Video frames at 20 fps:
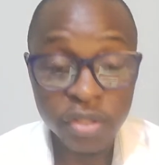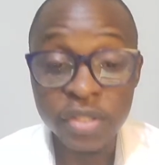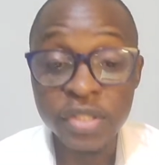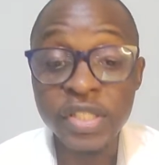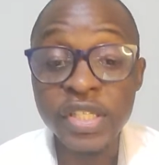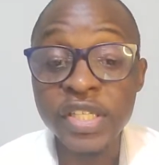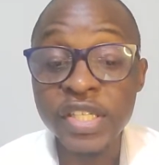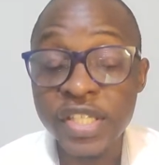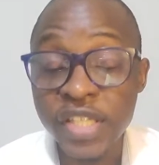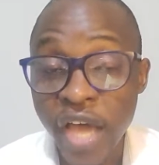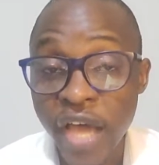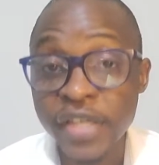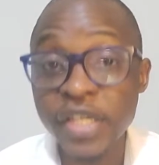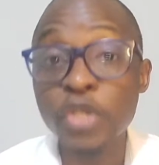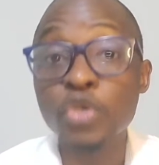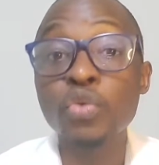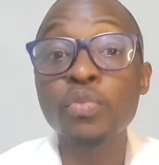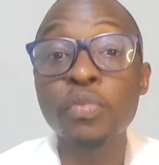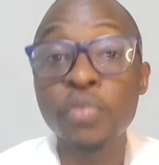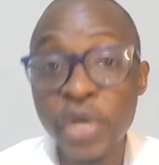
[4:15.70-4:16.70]
decided
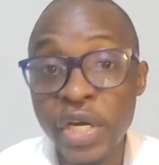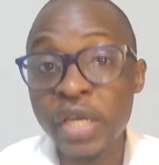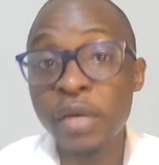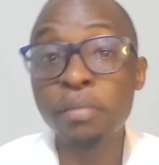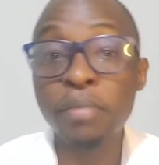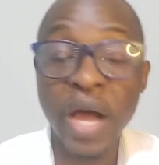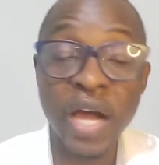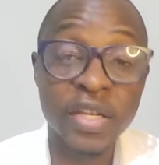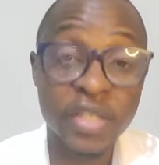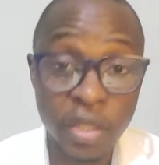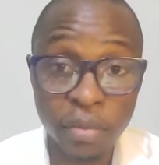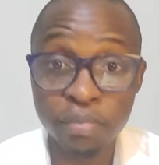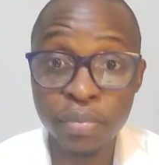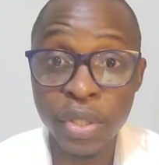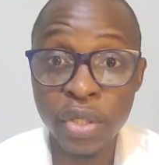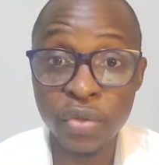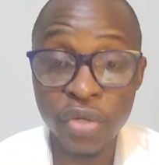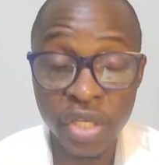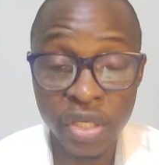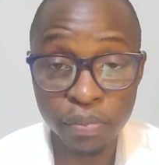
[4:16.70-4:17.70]
to bring back the
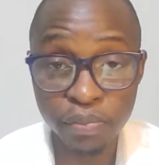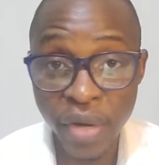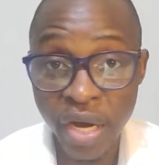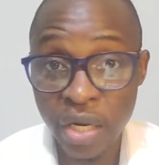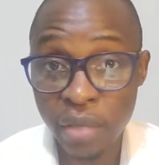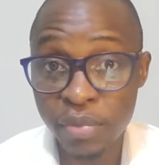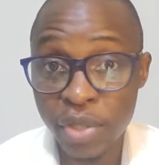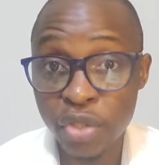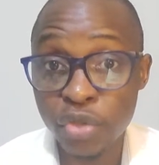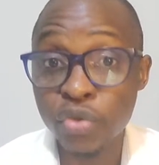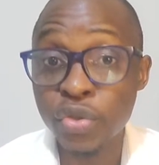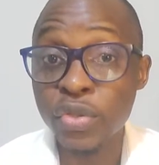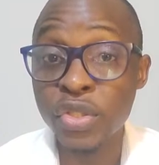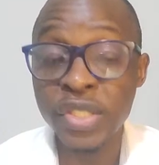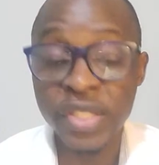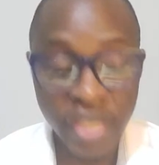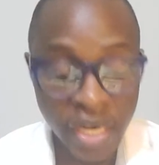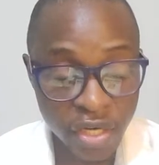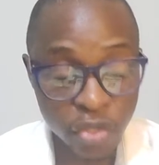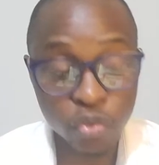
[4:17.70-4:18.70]
bill in parliament,
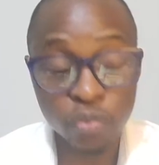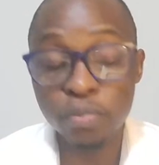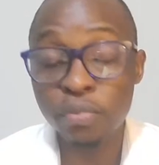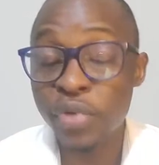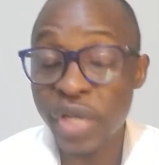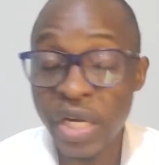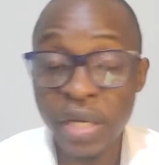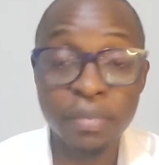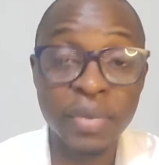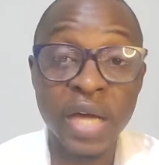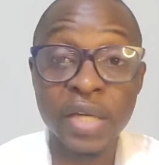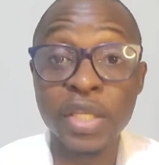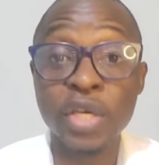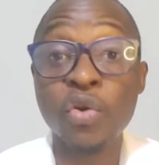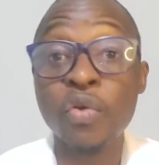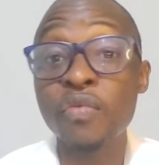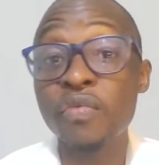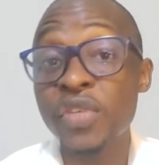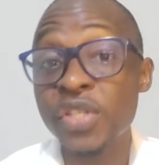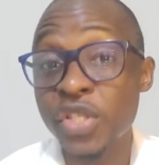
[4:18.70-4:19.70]
decided to bring back the
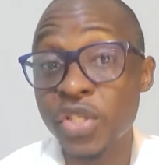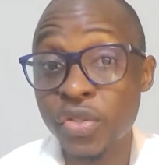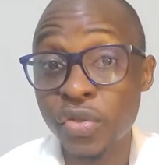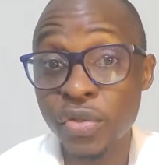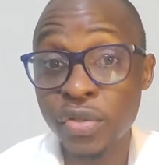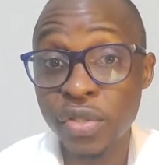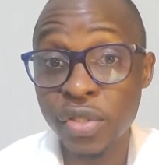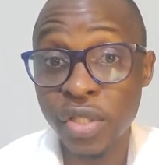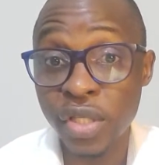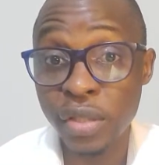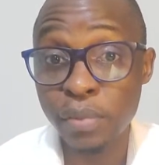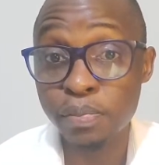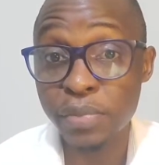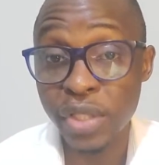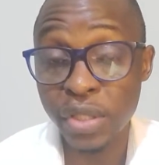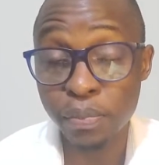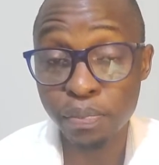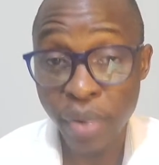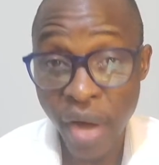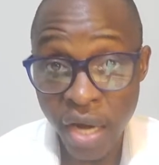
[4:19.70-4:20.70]
conversation
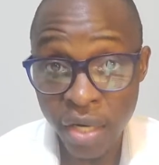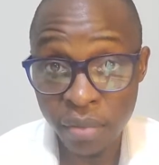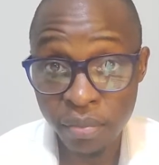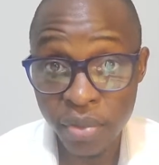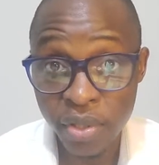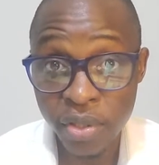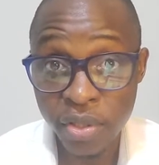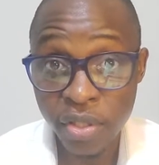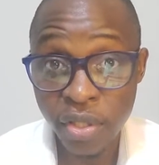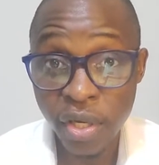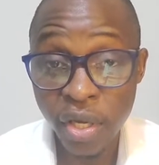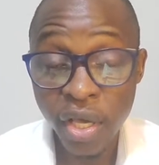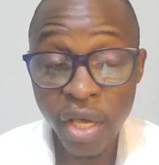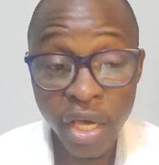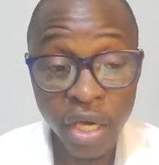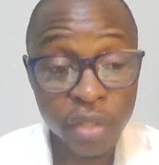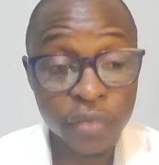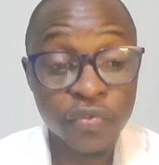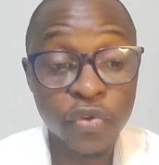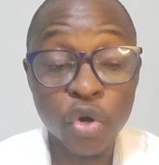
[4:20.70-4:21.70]
in parliament.
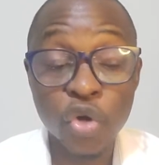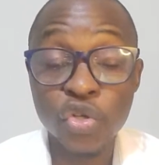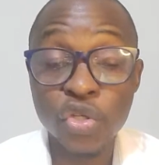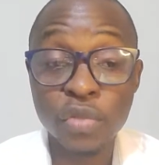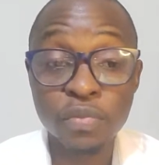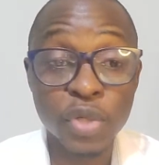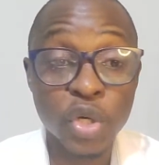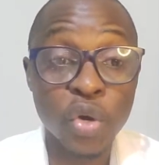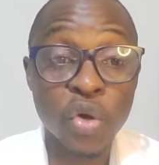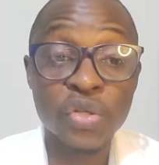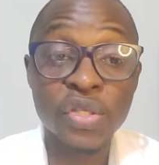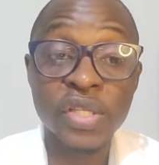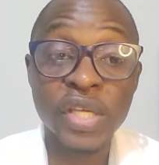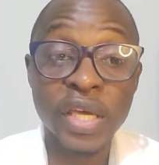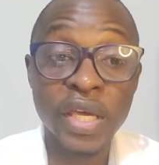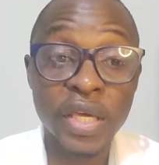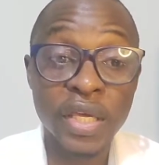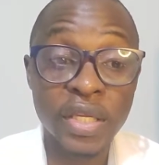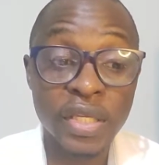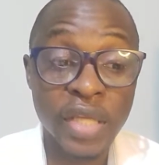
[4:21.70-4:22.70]
And of course, because
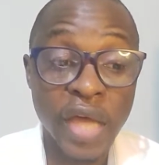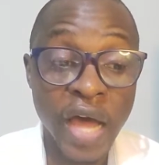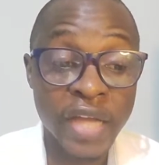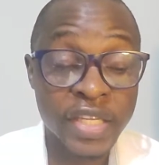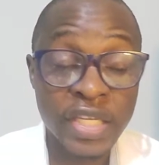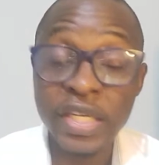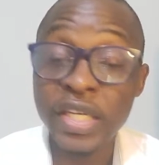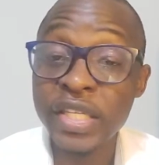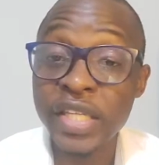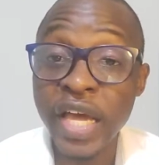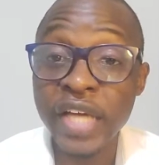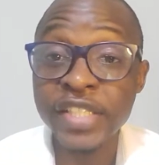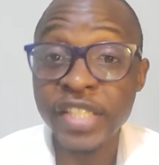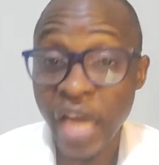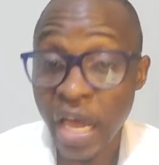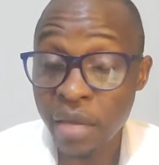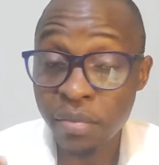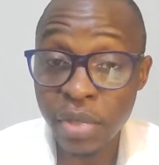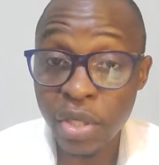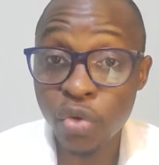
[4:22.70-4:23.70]
I think they are
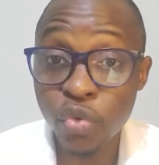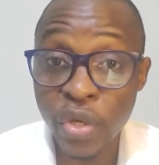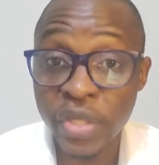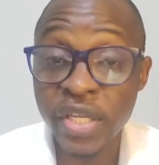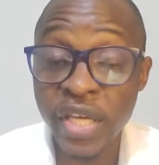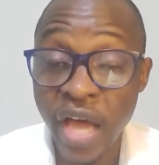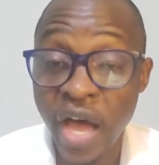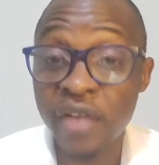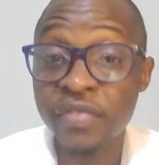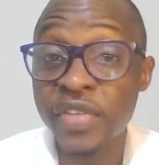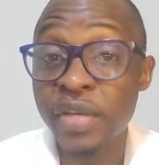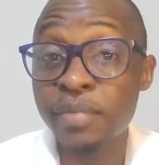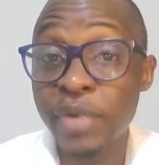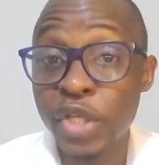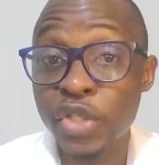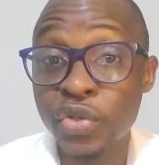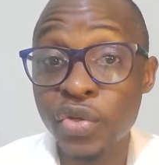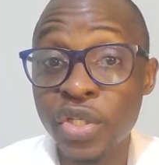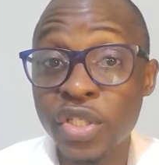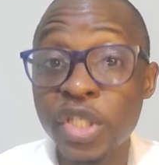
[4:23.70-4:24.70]
timing when they have the
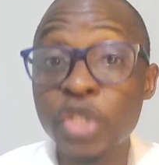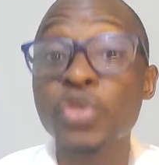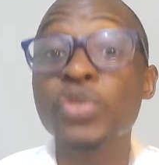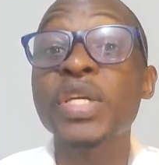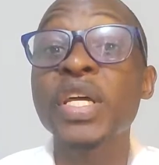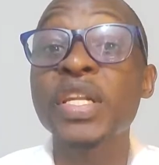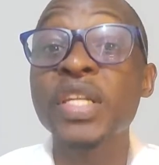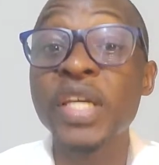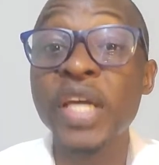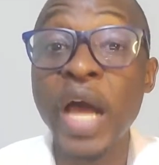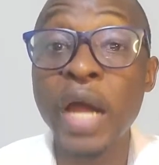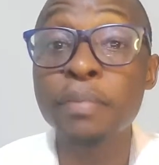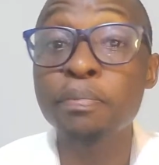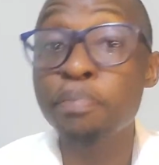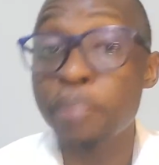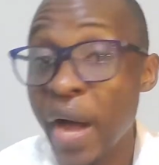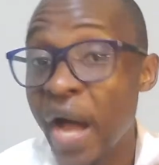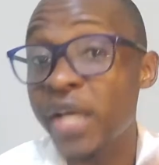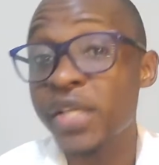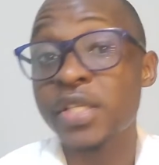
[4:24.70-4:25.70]
majority so that they can
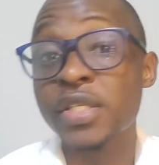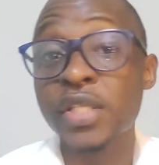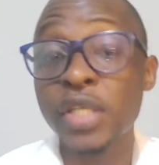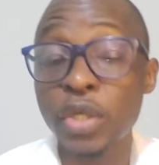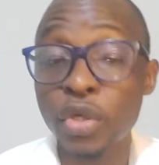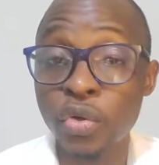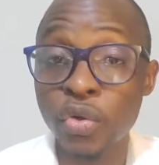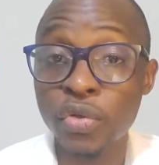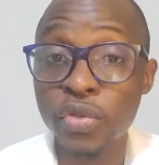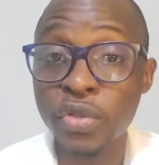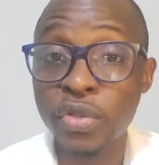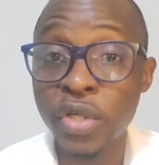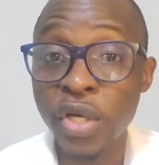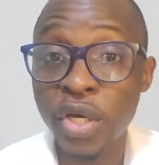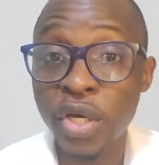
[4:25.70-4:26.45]
pass the loan